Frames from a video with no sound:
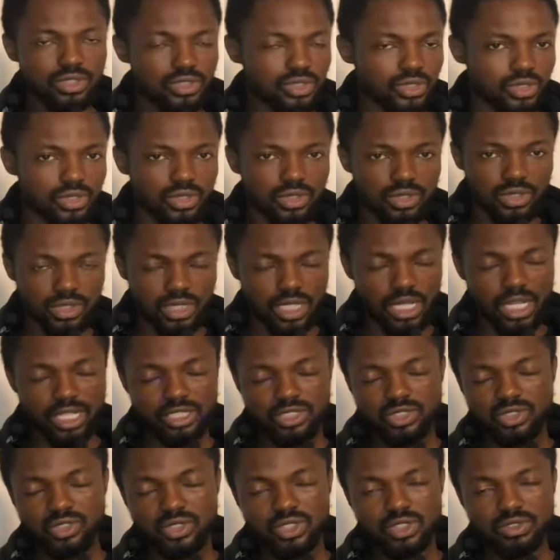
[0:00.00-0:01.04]
So
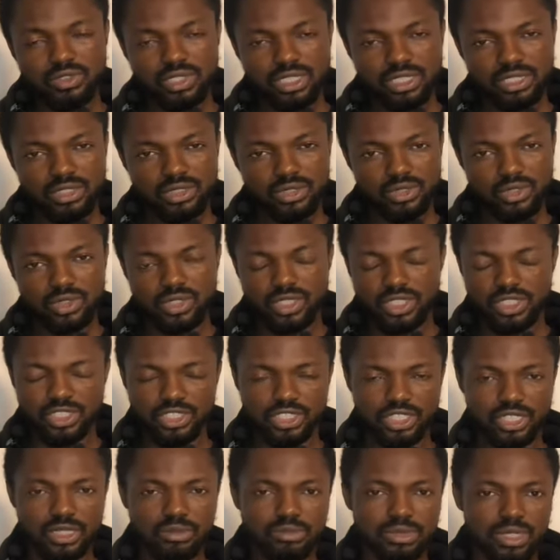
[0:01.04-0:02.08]
as you already know, in
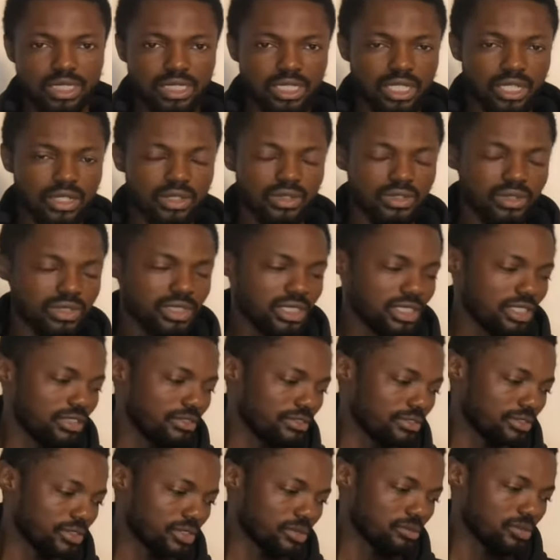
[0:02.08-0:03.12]
Germany, downloading
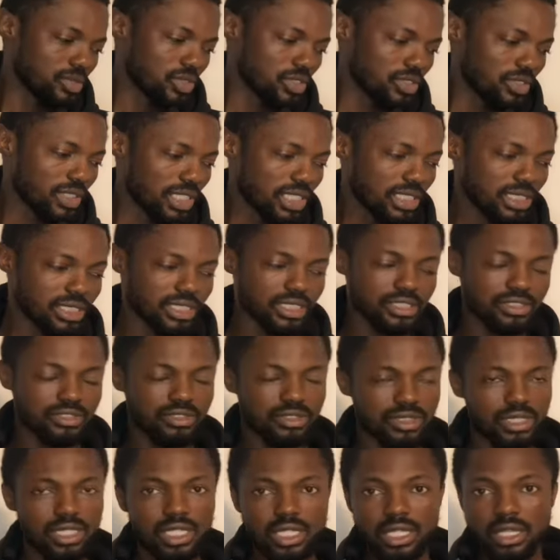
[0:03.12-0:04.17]
from torrent
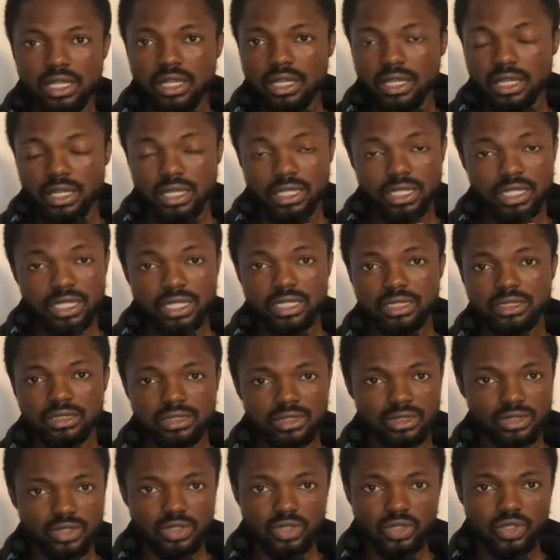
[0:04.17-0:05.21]
is
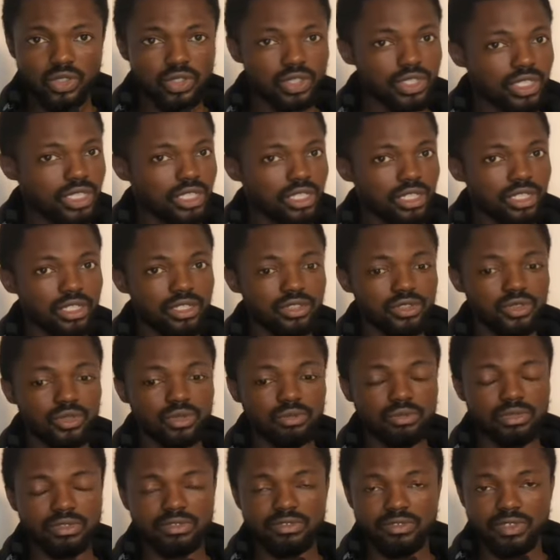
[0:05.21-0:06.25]
against the law here.
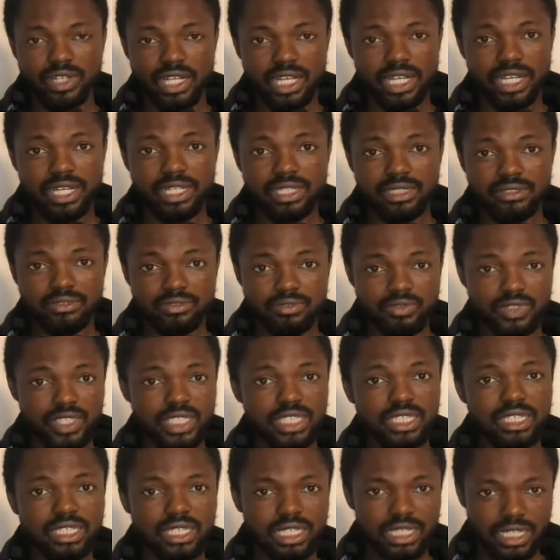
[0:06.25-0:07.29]
You'll be fined
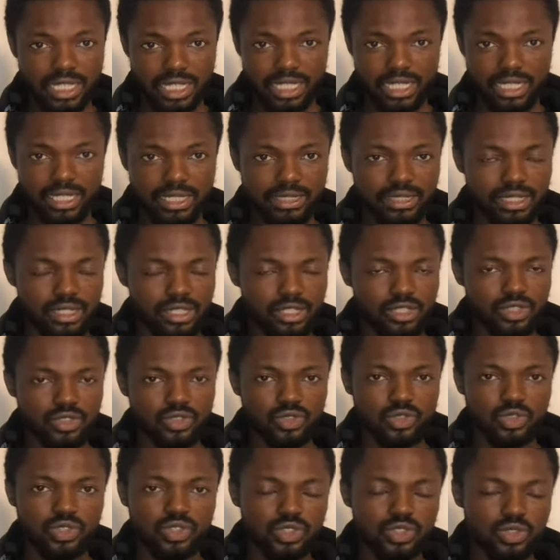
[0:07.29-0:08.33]
really hard.
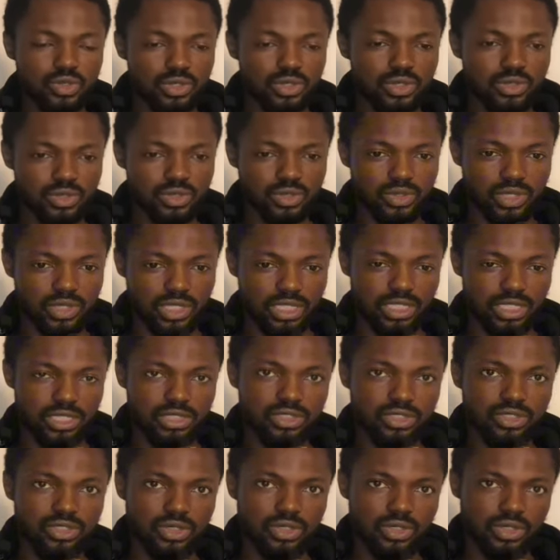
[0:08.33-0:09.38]
So you don't want to go
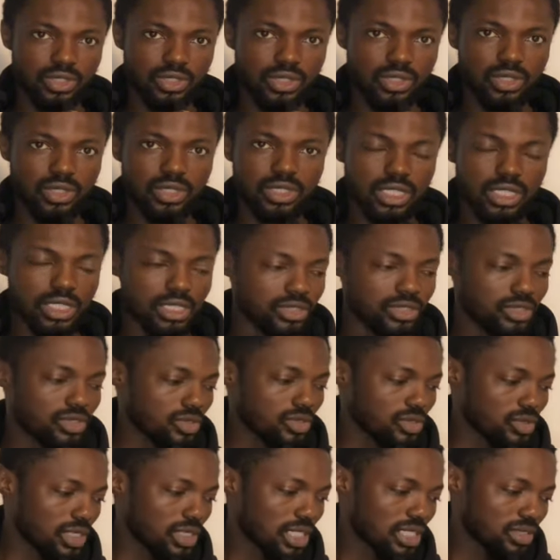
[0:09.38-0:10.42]
against the law. And
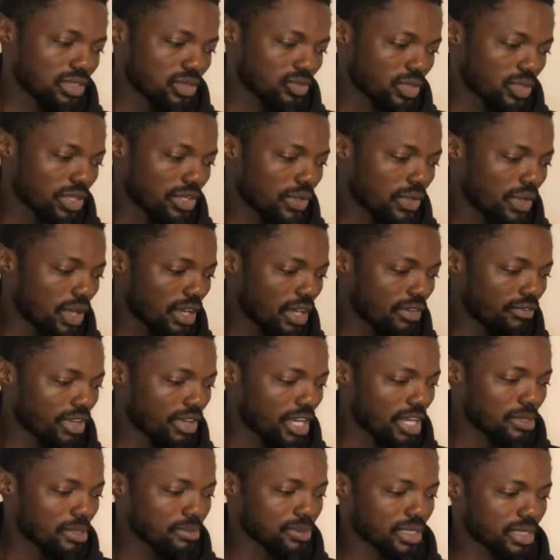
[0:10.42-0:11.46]
so that's why you have
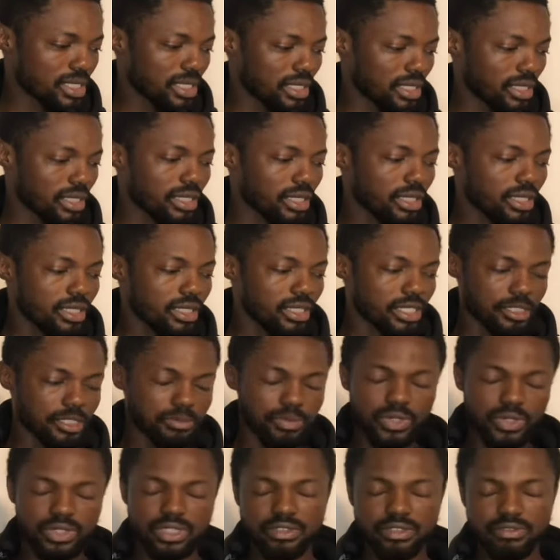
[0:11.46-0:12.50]
apps like
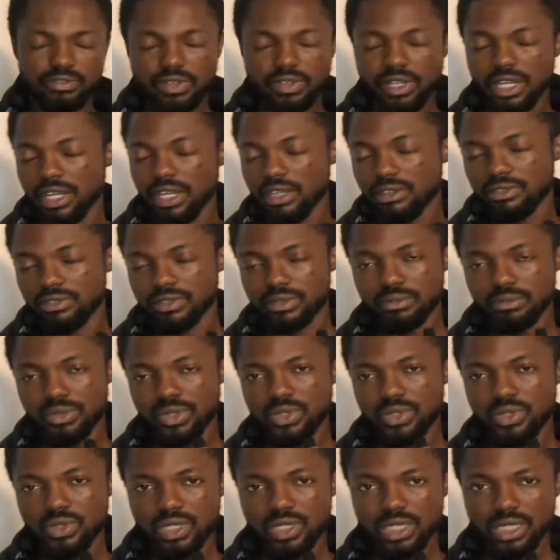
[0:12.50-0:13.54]
Spotify for
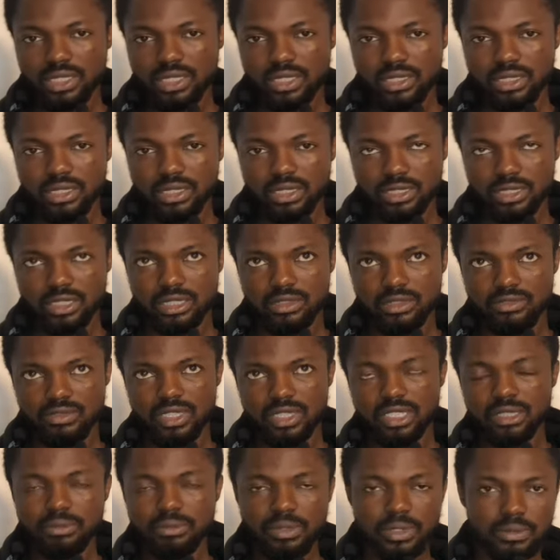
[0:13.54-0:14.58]
music. It's
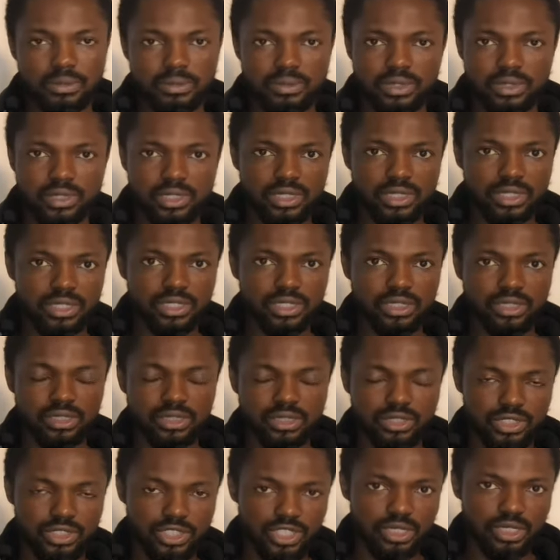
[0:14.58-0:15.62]
really popular in
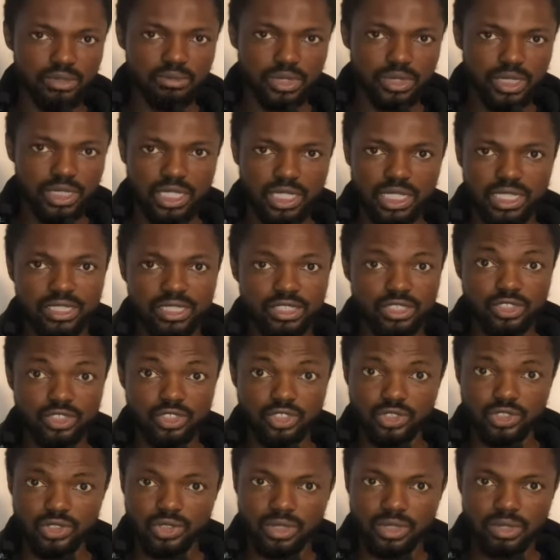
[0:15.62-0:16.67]
Germany and in
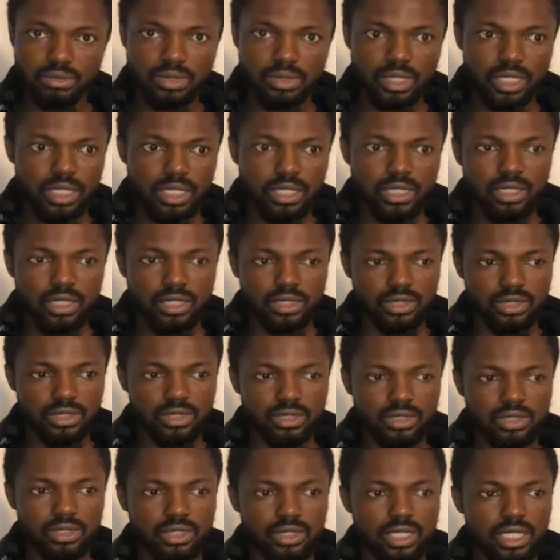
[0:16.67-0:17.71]
Europe,
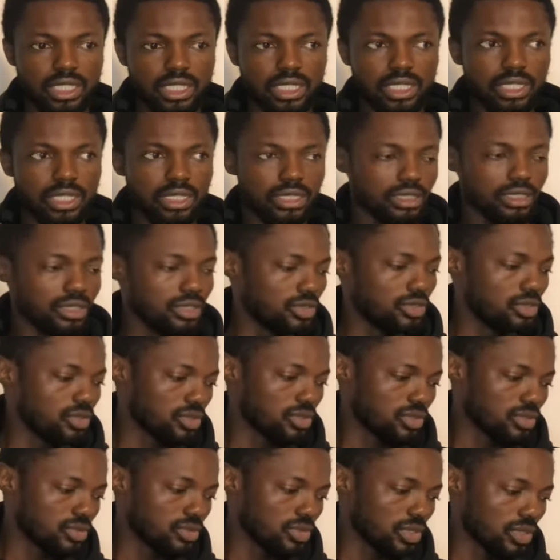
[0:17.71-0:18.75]
and you
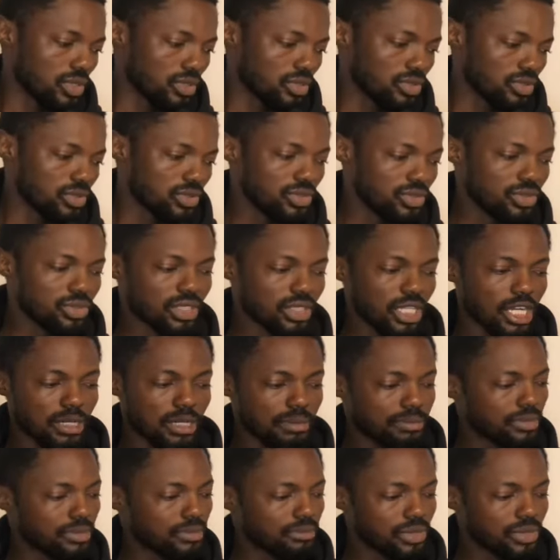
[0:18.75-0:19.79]
could also use
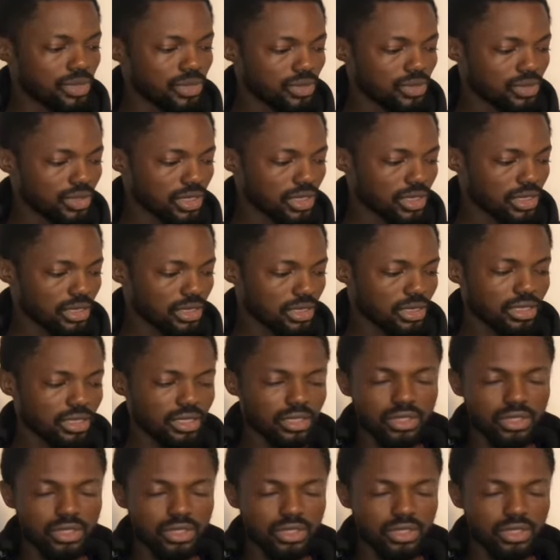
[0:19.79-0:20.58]
Apple Music.